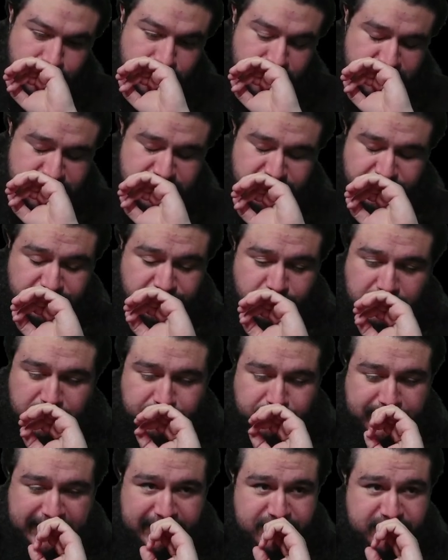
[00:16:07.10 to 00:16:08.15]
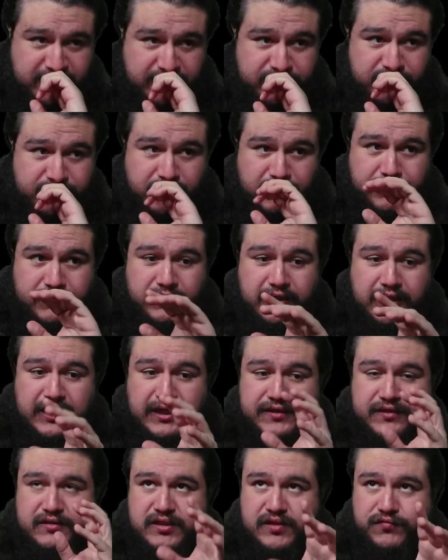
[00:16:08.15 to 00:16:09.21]
Jesus, what bad time to burp.
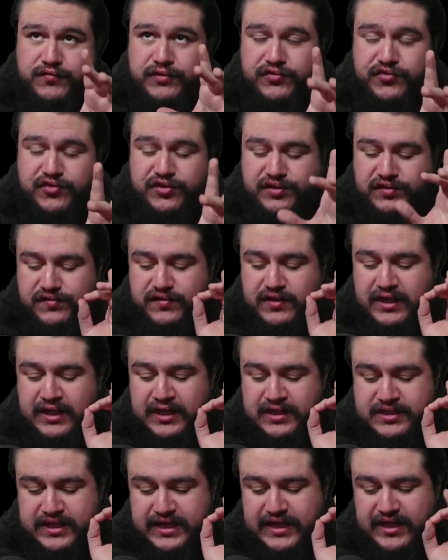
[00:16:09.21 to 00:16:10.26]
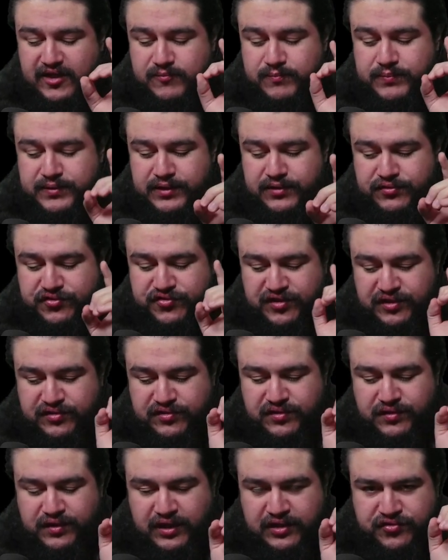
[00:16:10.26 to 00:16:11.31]
The difference is that 8-bit
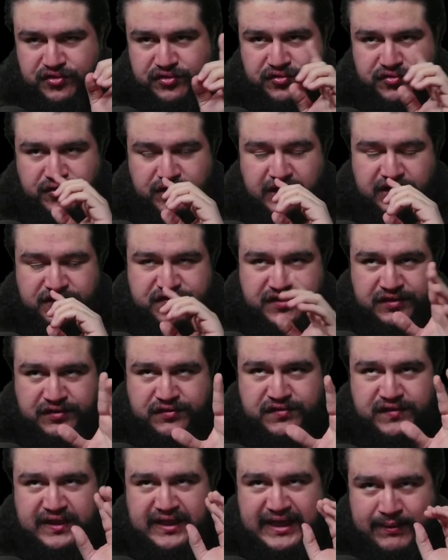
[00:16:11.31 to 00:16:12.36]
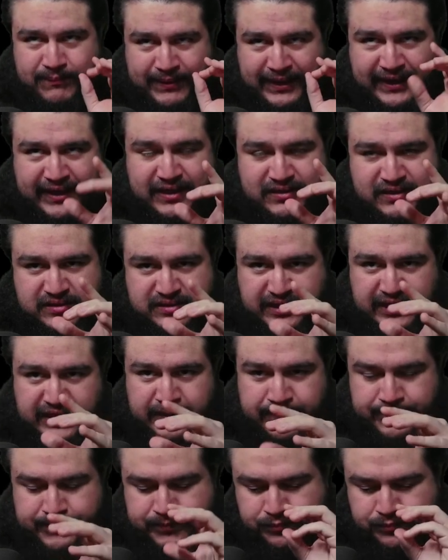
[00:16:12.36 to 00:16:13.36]
synthesizers, synths back in the day,